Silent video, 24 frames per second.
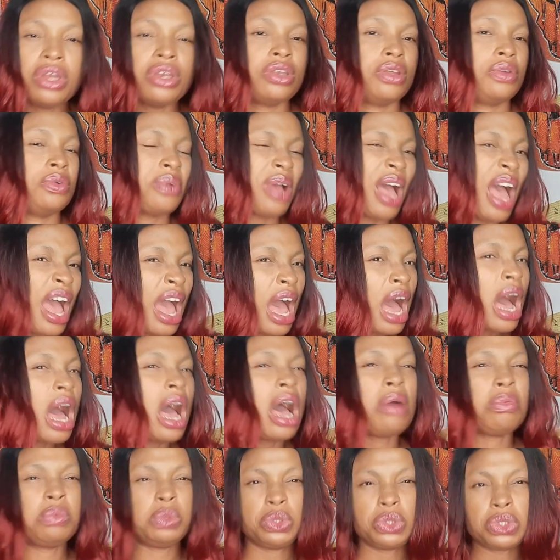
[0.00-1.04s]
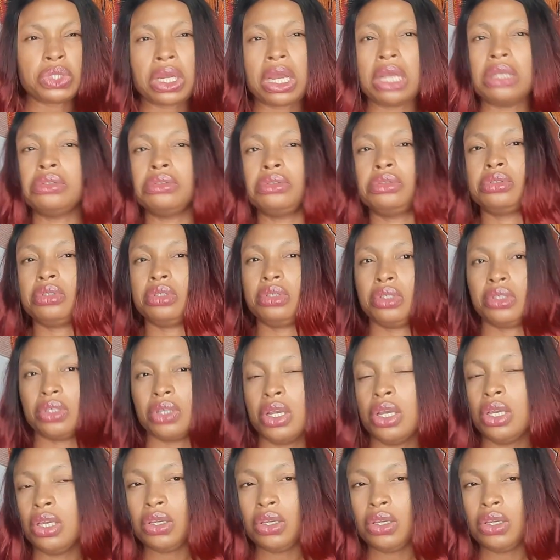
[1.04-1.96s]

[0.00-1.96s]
They go, ah, which kind of thing?